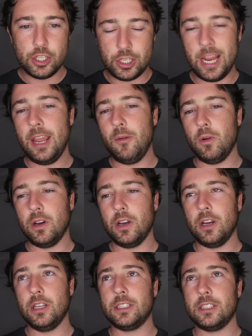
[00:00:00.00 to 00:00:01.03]
she
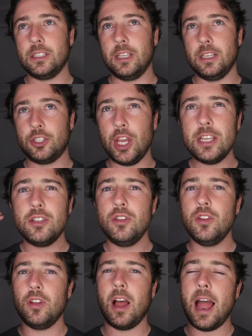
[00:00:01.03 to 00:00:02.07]
was, she's,
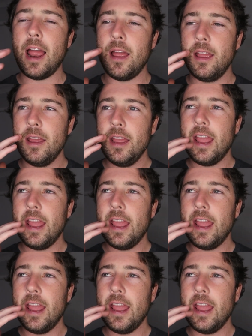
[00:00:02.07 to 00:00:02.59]
uh,